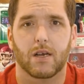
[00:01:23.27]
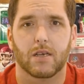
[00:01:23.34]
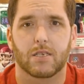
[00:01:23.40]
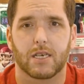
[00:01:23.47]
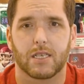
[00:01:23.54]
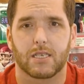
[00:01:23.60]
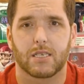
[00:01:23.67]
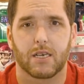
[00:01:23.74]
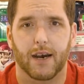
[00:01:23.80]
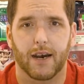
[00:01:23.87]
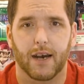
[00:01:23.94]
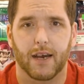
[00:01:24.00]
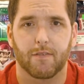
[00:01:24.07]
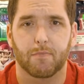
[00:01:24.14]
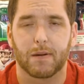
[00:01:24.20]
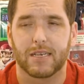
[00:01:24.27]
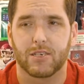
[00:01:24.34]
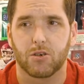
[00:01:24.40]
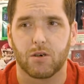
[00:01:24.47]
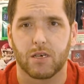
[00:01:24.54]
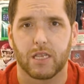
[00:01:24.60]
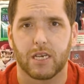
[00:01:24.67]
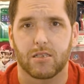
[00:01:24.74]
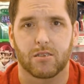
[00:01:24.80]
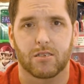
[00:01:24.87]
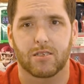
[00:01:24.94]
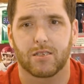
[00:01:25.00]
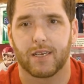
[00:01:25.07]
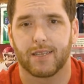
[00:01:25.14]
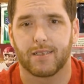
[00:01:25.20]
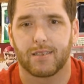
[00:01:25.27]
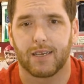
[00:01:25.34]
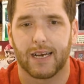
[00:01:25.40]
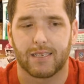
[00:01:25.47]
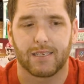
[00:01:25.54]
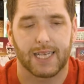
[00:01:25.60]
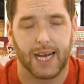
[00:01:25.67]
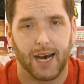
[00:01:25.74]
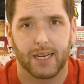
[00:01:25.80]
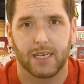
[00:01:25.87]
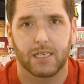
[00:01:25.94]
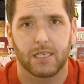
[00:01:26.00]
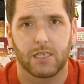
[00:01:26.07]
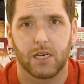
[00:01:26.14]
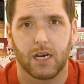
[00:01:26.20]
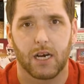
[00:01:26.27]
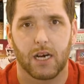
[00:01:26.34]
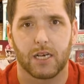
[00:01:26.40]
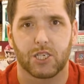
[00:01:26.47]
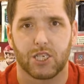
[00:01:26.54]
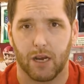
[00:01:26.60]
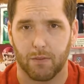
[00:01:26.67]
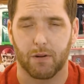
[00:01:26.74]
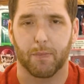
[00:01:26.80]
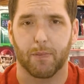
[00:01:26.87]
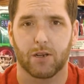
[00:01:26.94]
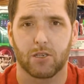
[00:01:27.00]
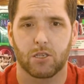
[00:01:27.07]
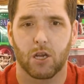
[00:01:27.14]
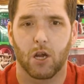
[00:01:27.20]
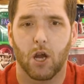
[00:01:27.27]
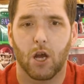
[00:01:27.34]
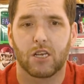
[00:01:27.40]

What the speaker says: since I've been doing this and since I started Gem Rippers.